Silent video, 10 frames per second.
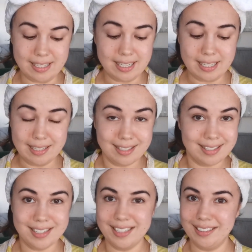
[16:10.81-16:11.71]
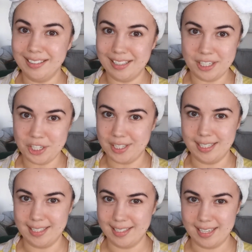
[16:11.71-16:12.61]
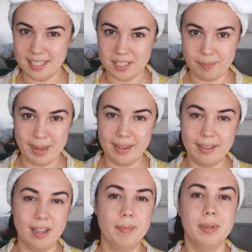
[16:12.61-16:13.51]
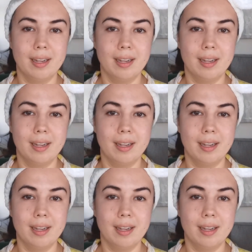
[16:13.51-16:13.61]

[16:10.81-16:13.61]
It is delicious under makeup.